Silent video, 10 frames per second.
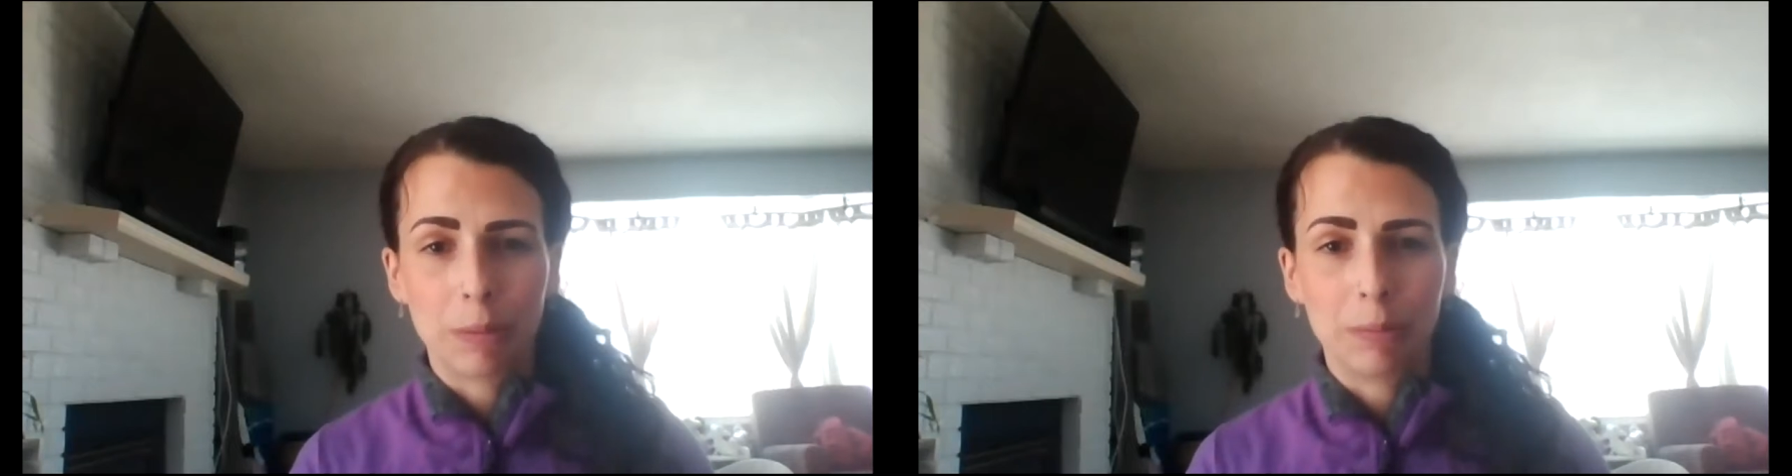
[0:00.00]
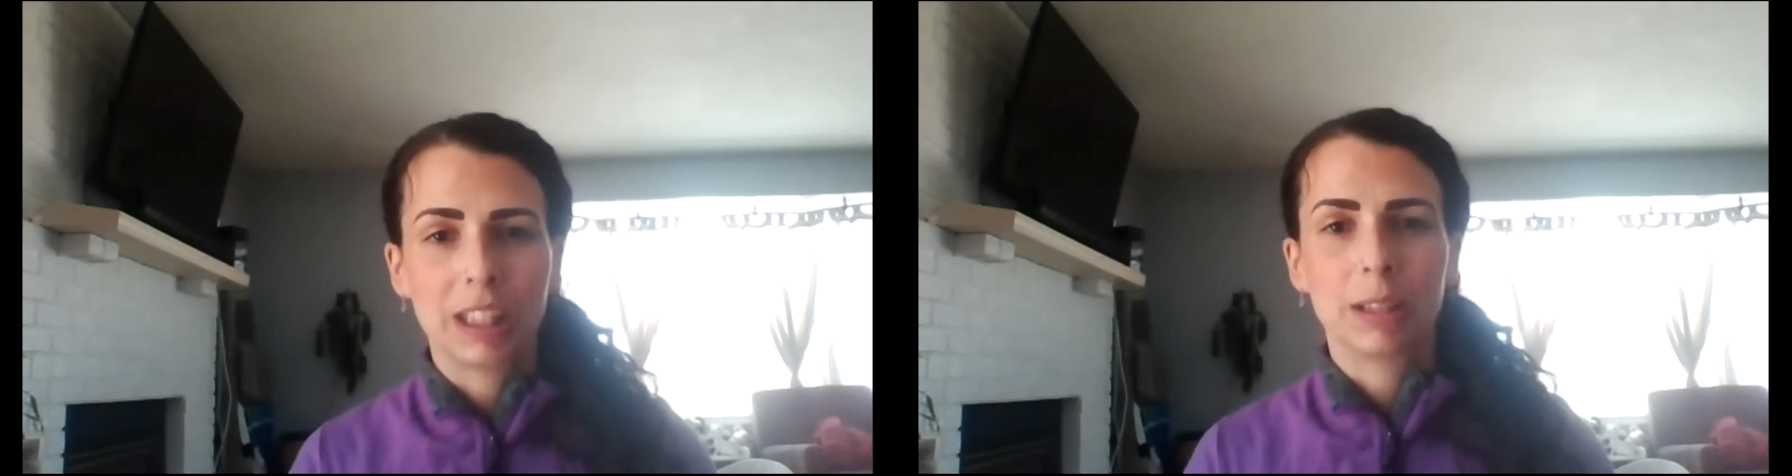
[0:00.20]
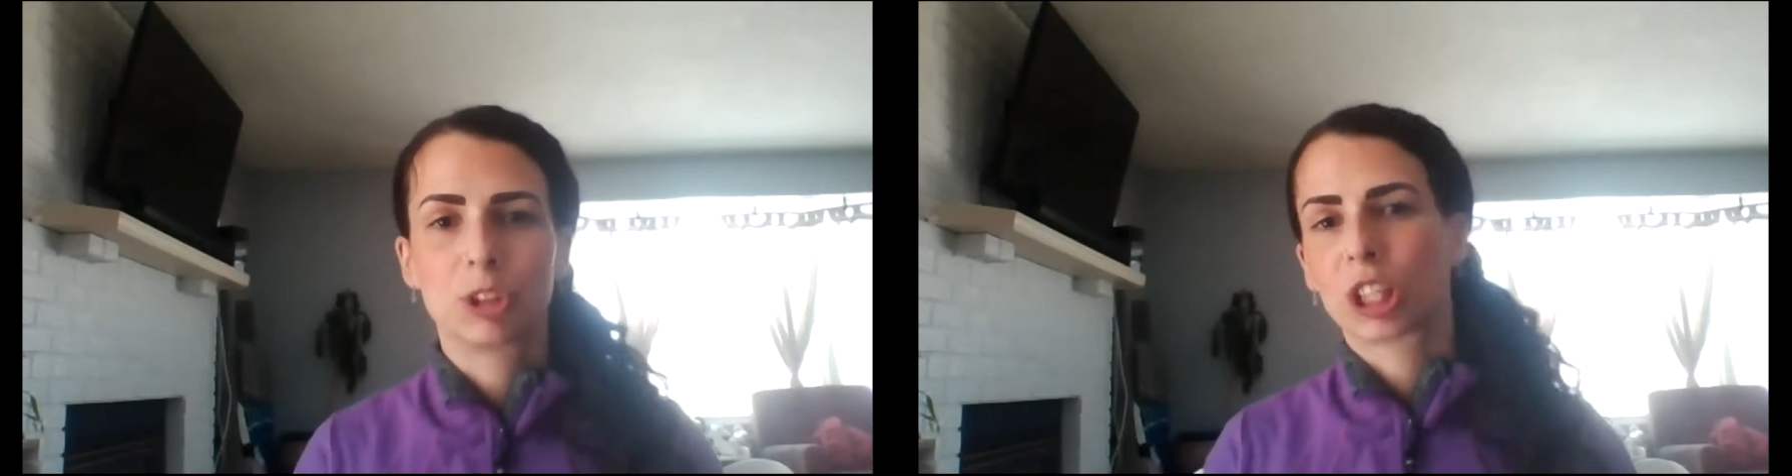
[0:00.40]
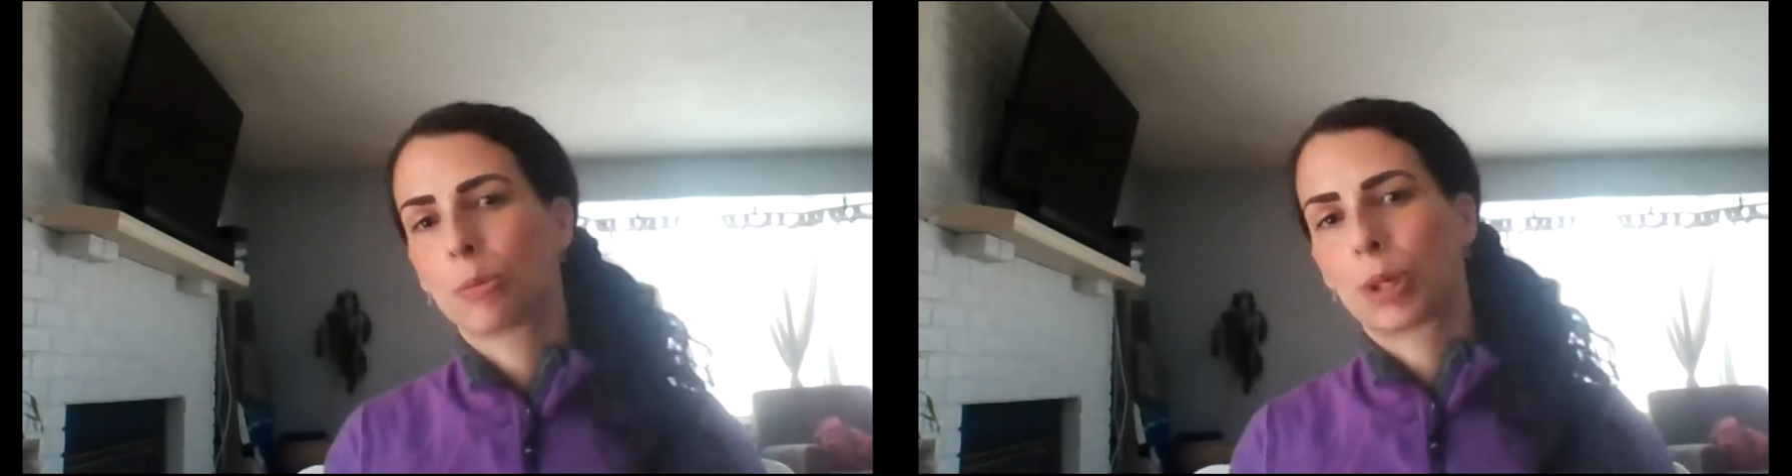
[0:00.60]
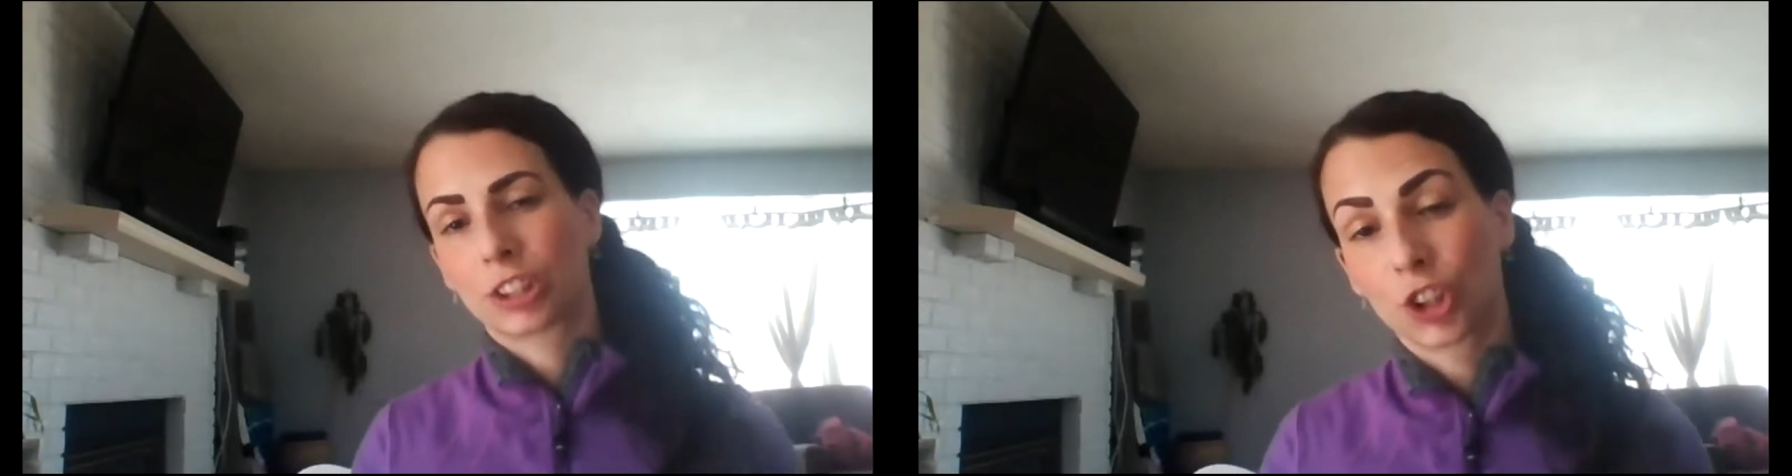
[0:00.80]
medium chicken
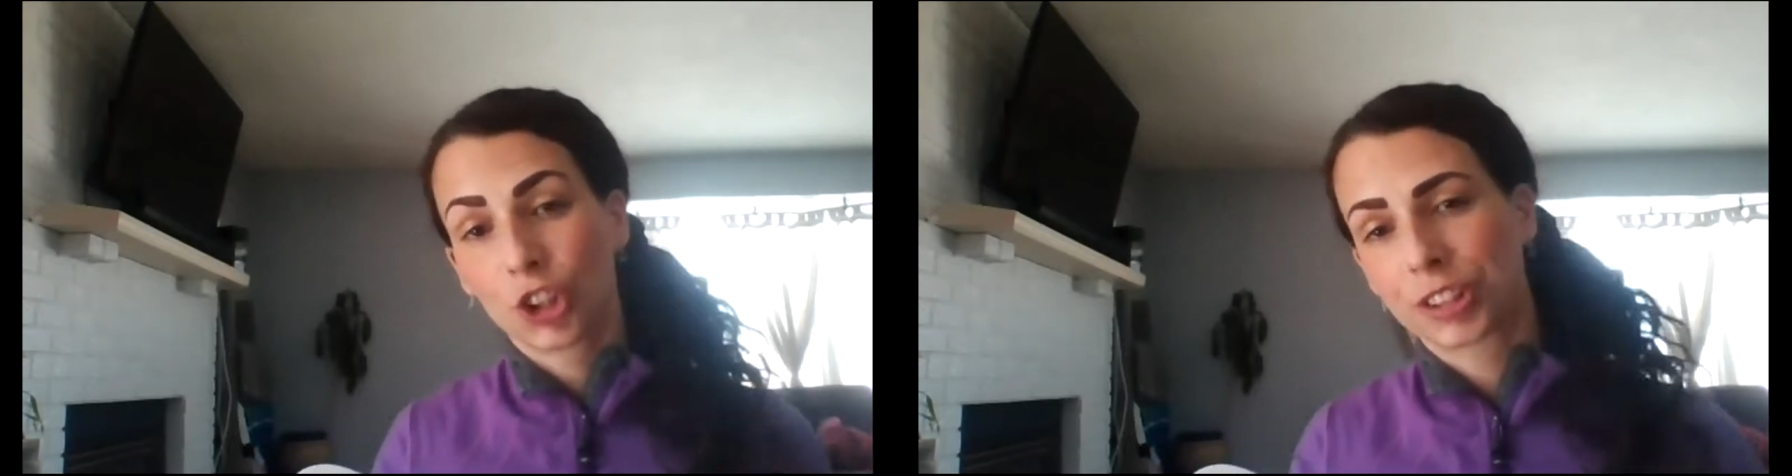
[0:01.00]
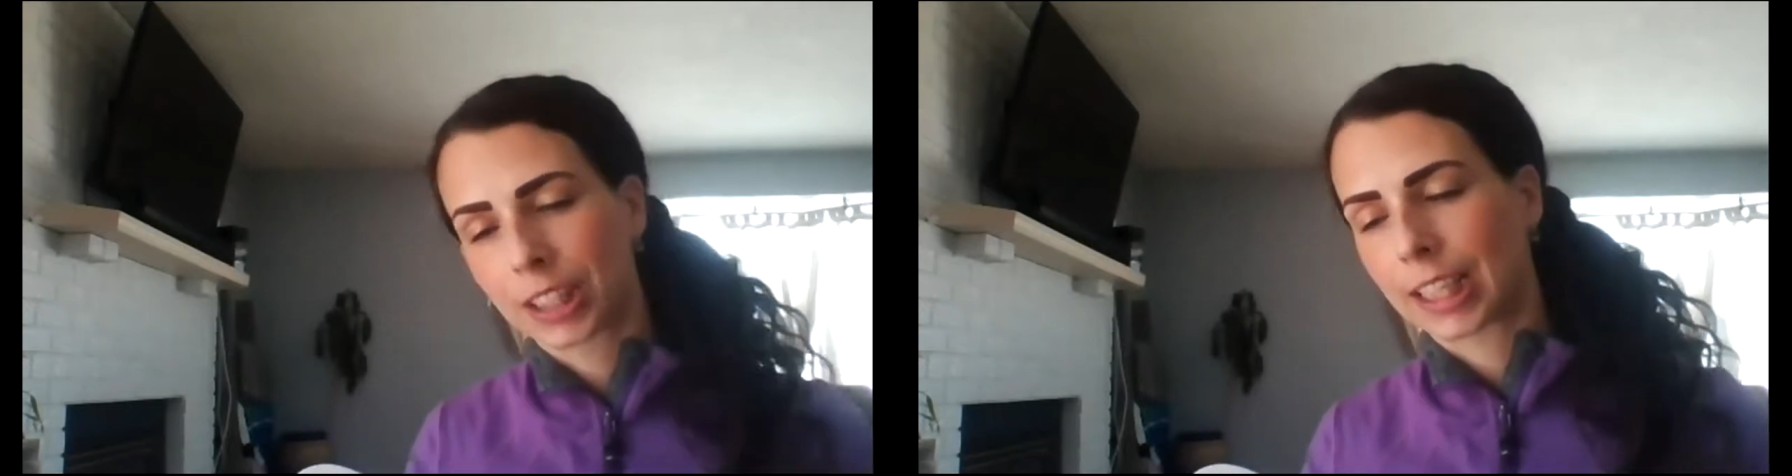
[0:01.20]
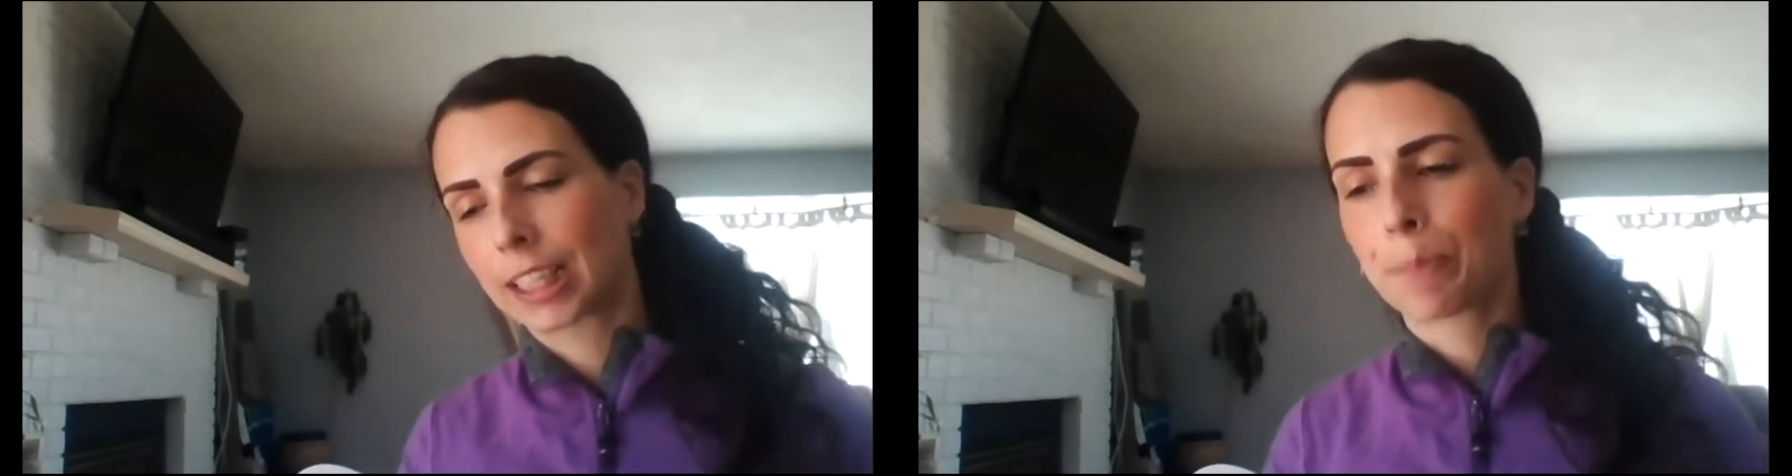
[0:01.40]
breast looks like?